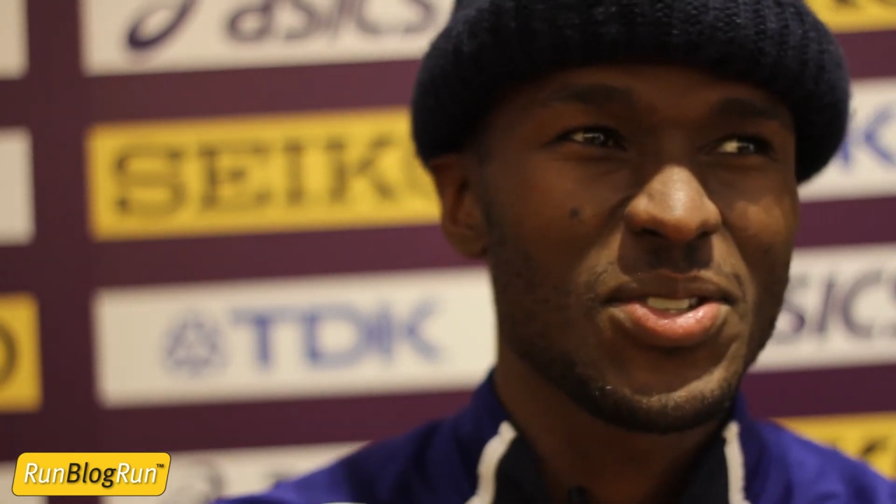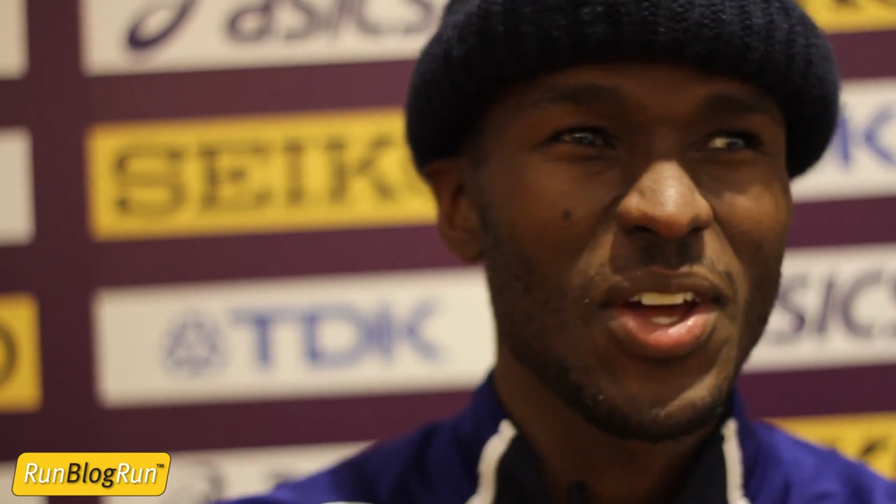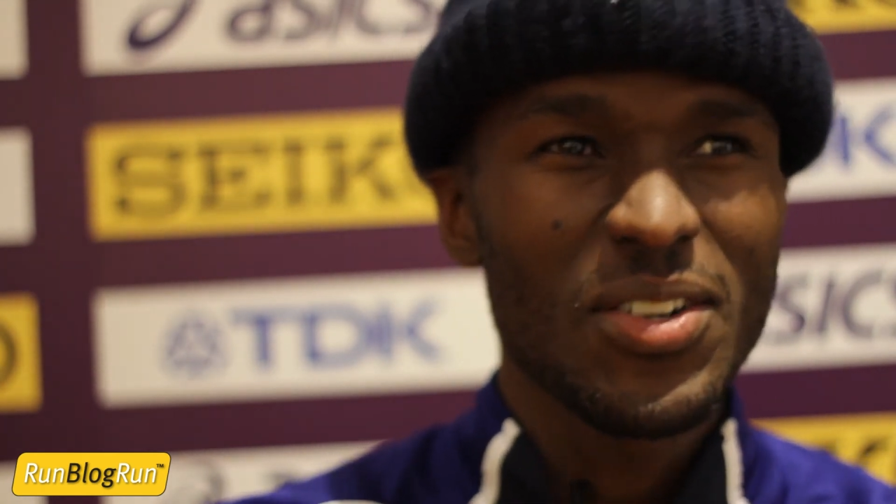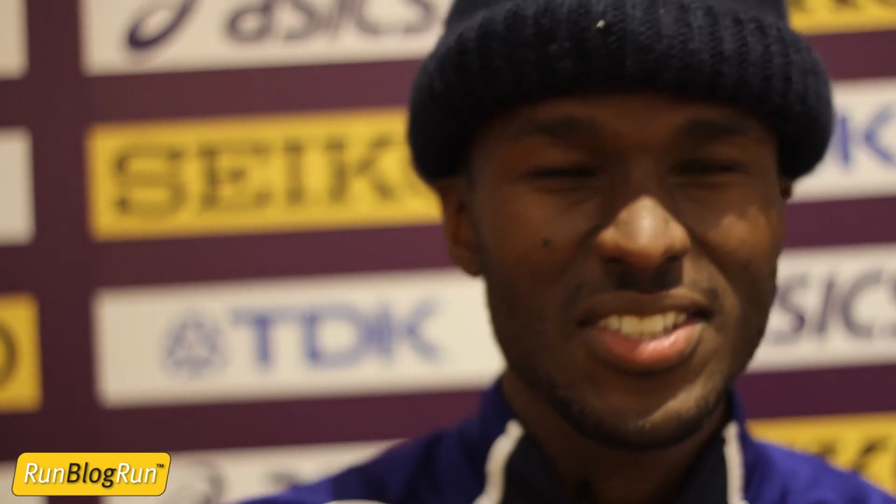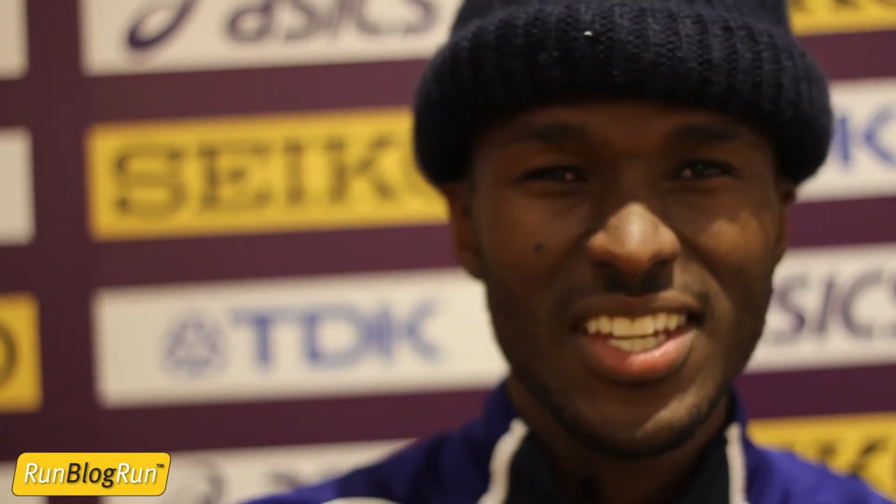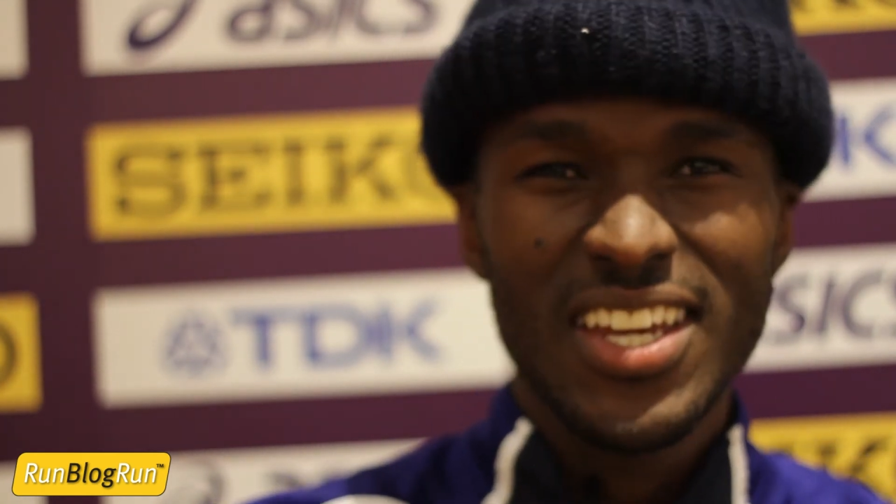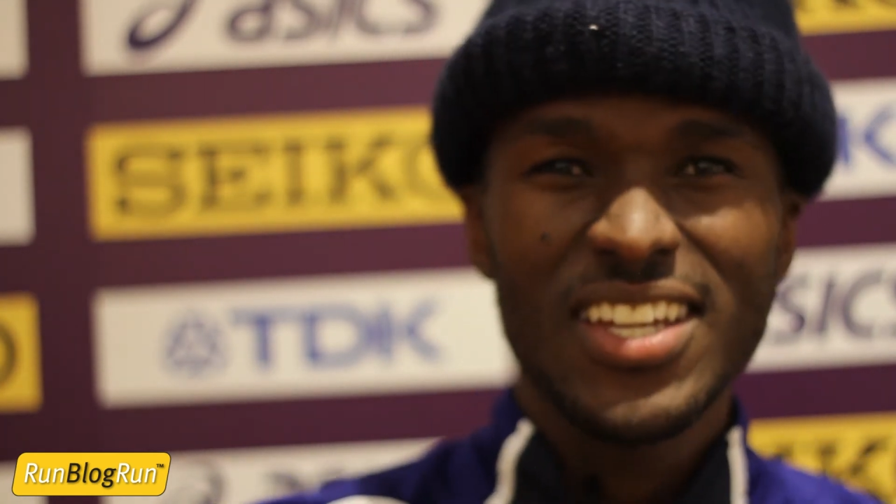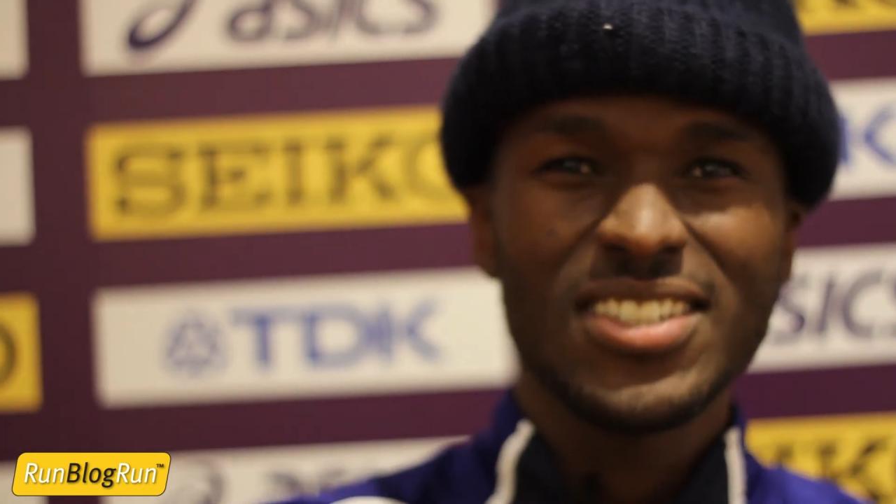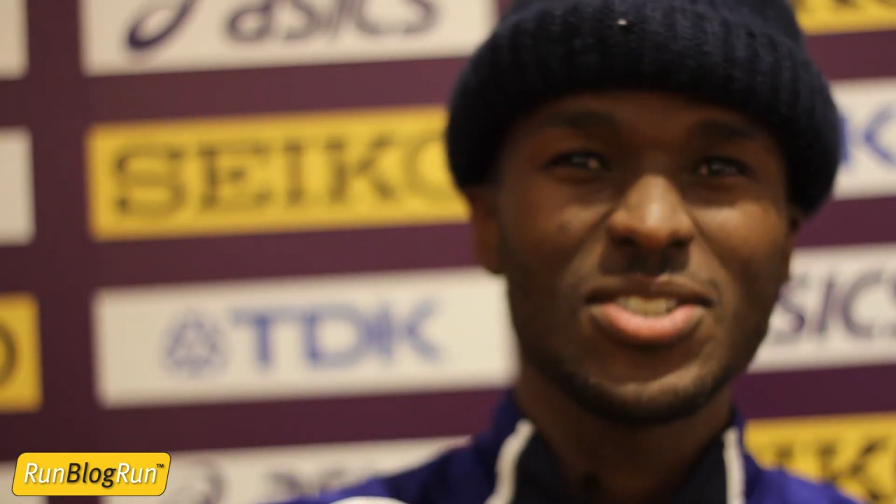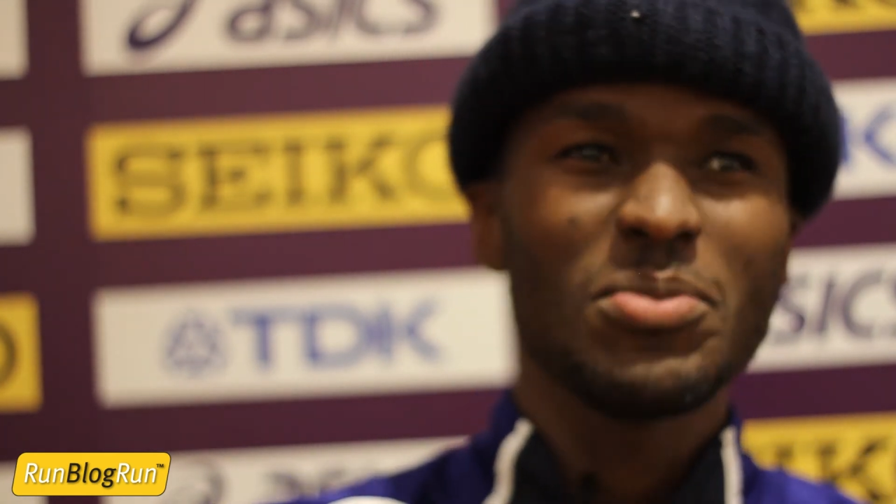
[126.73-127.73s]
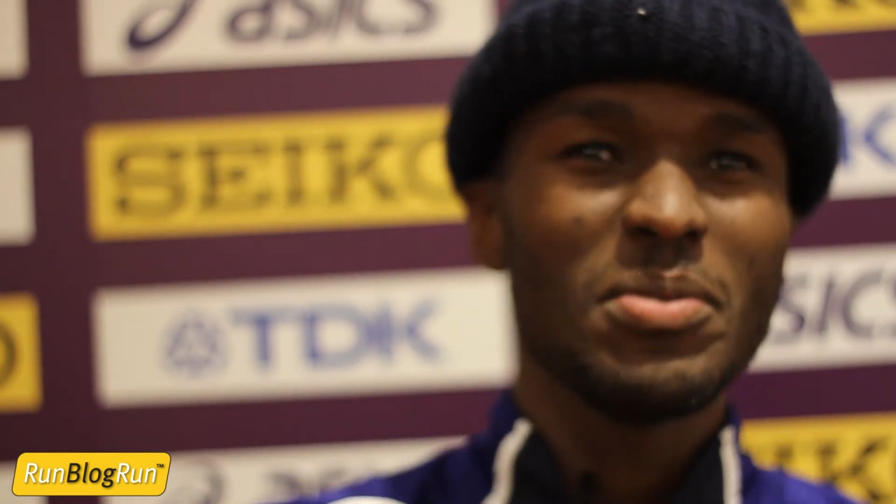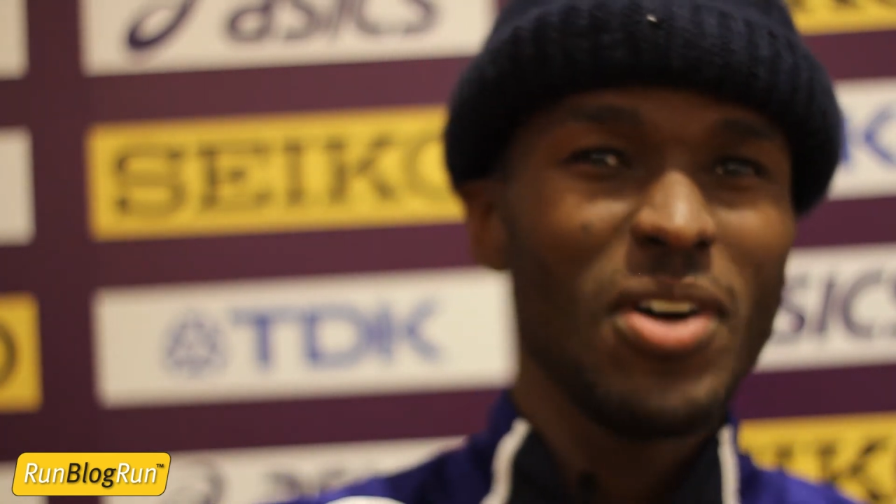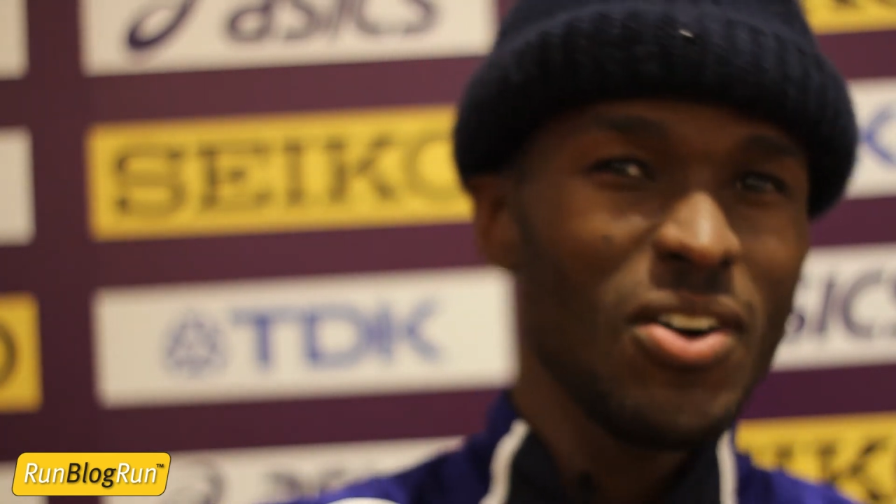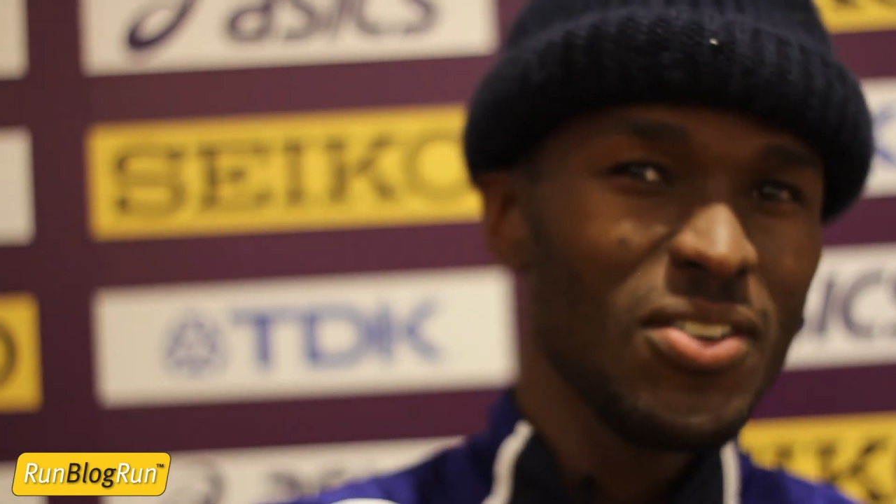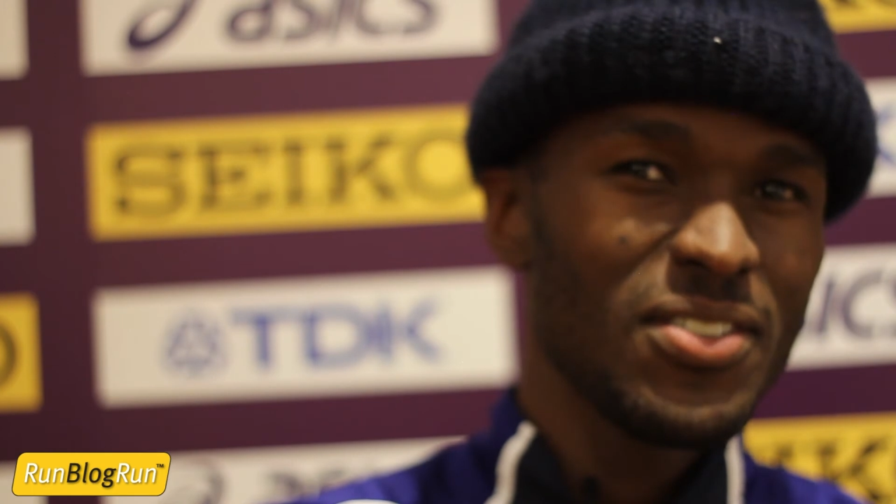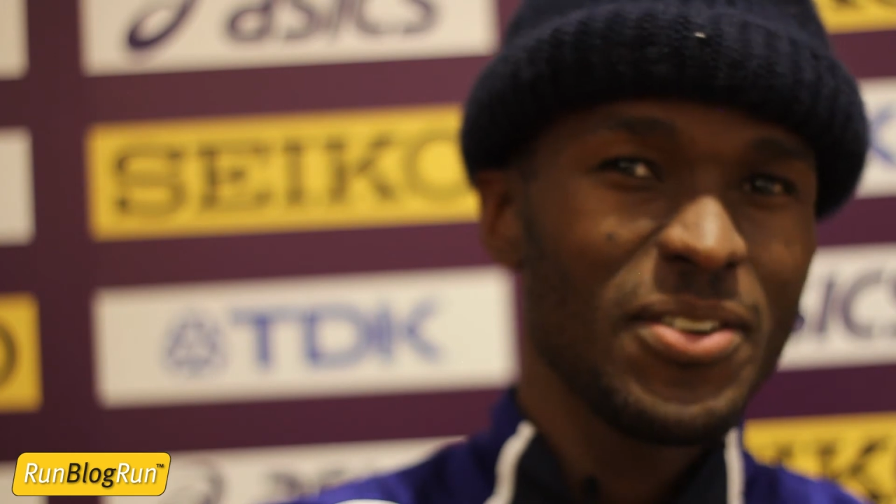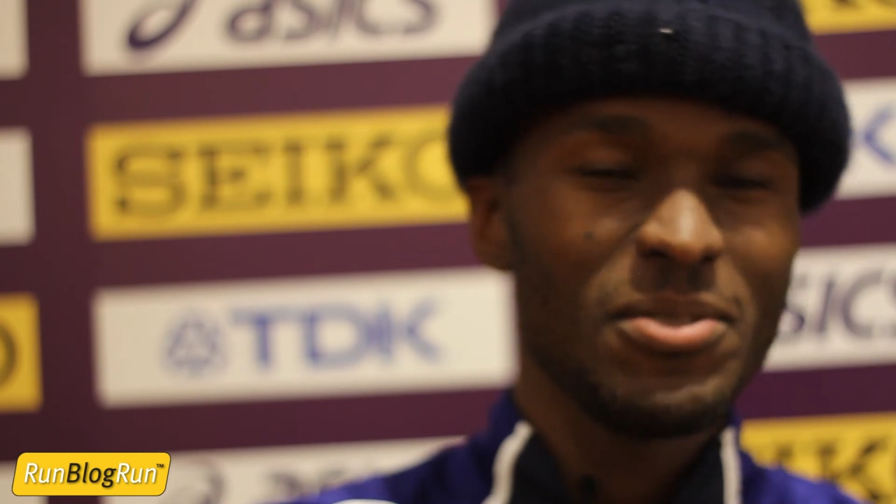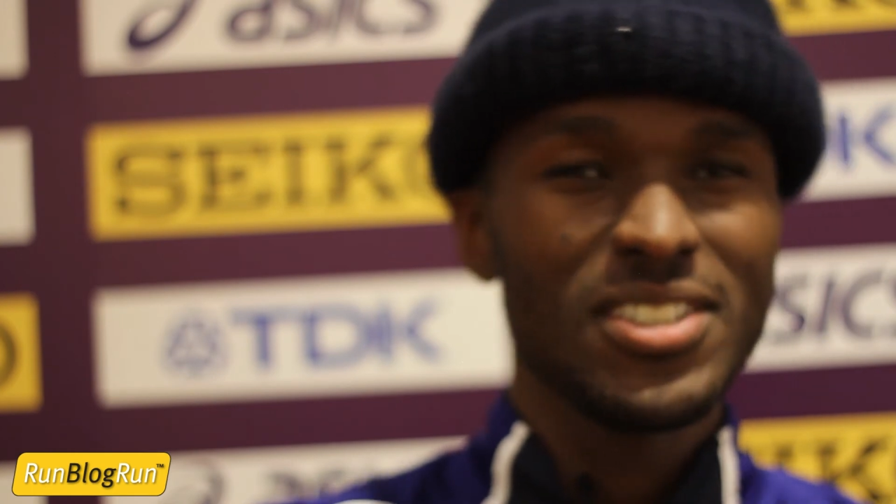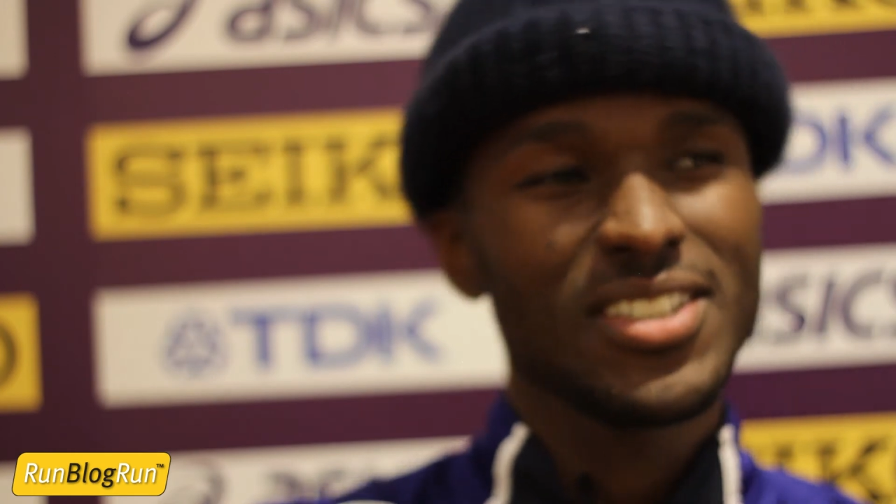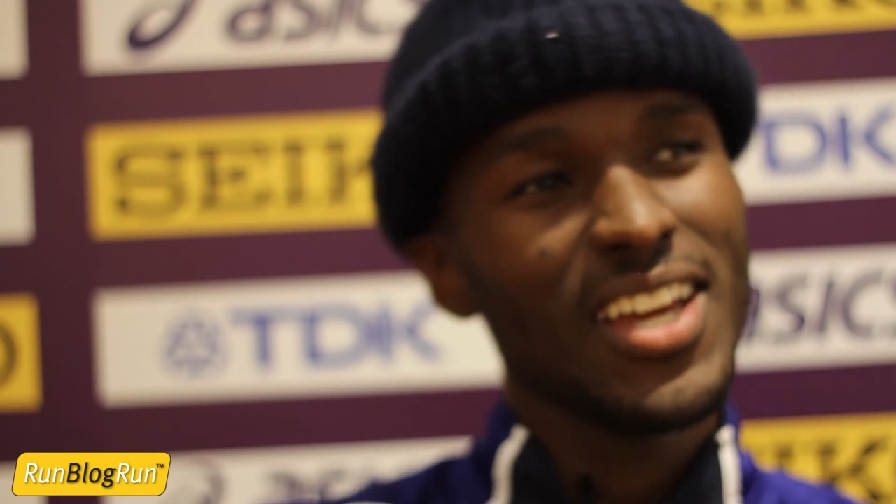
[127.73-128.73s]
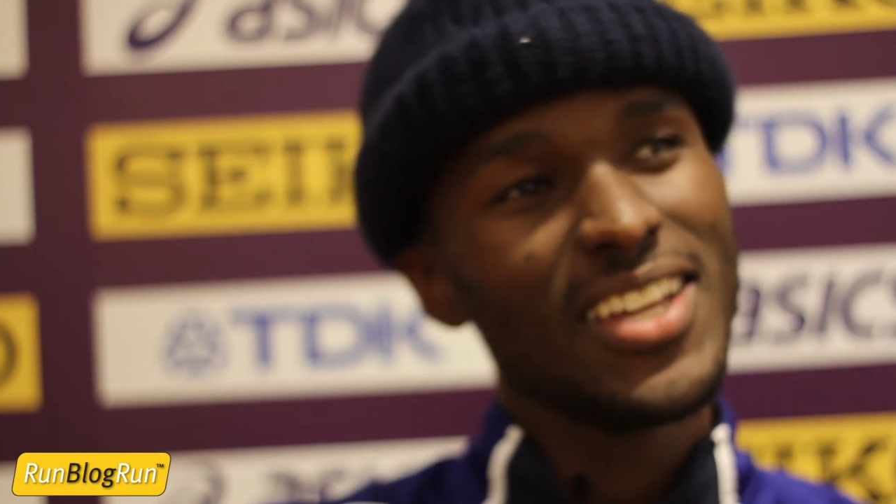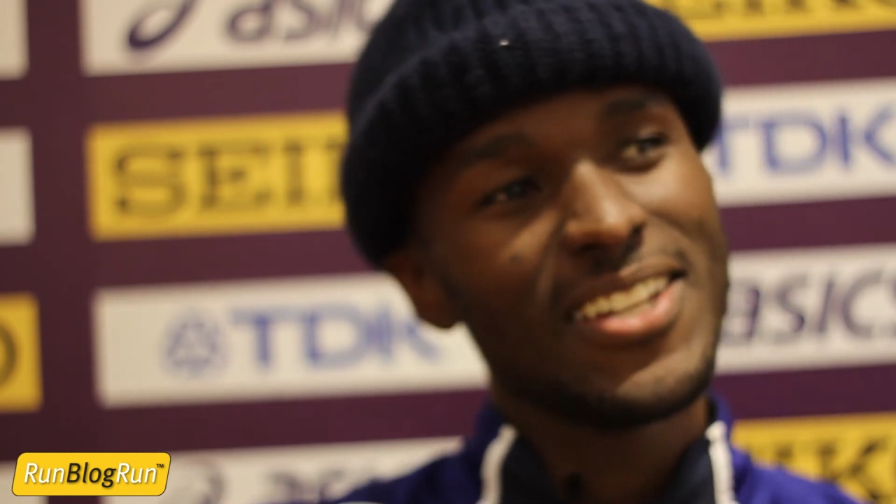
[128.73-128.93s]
thirteen Super Bowl, I want to say.